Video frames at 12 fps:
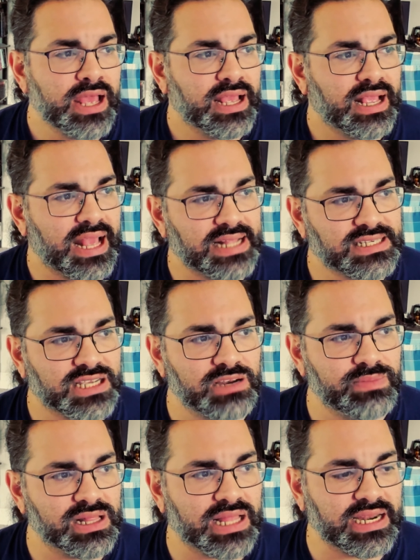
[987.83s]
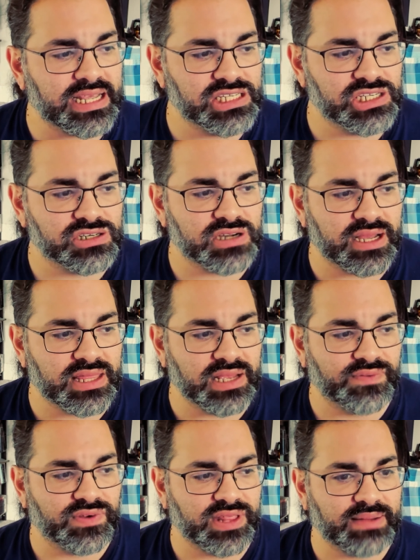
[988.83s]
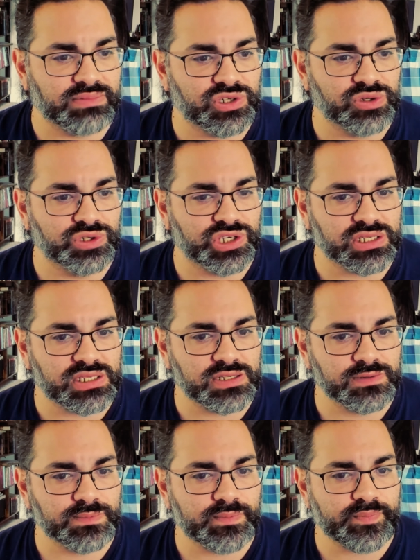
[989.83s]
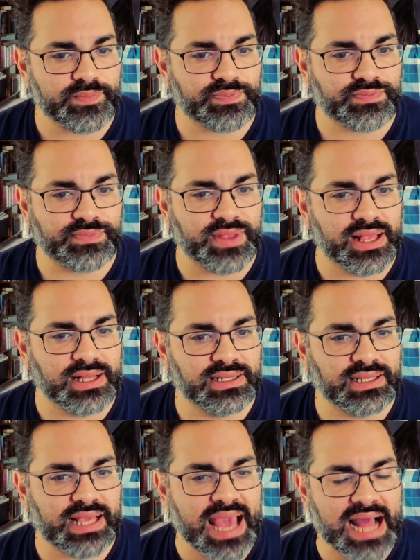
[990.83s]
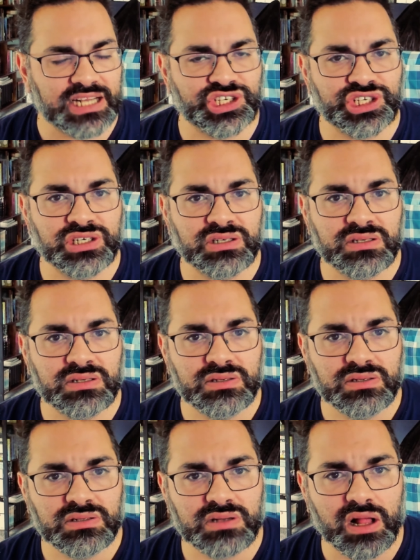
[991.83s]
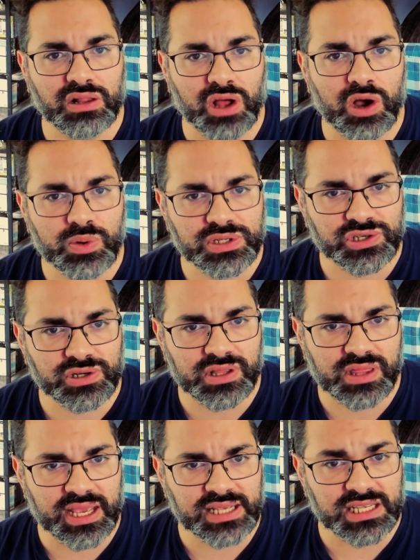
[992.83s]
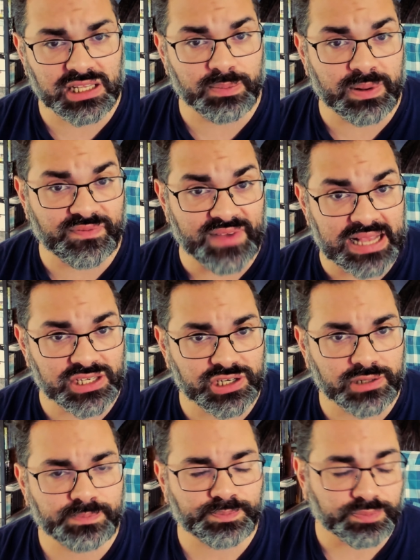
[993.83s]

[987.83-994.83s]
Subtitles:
it's going to be a lot easier, I think, for them to just catch along with certain things a little bit faster.